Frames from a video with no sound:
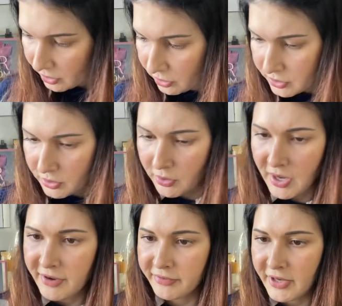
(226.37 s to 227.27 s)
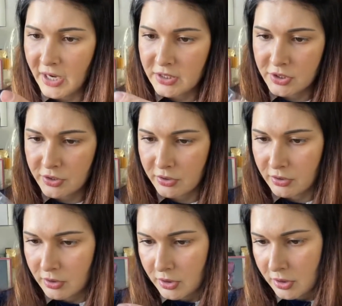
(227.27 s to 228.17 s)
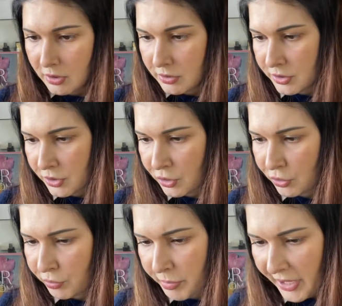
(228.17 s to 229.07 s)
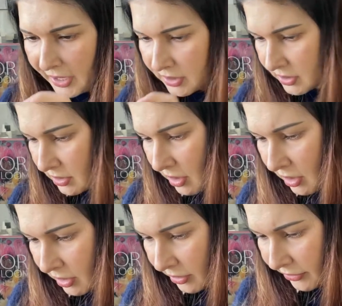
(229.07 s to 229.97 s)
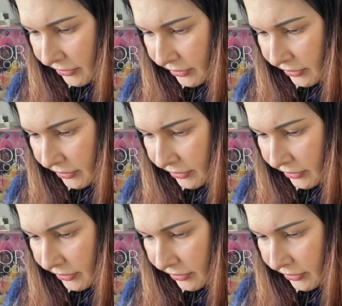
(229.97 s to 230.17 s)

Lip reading: also I've got 2 packs of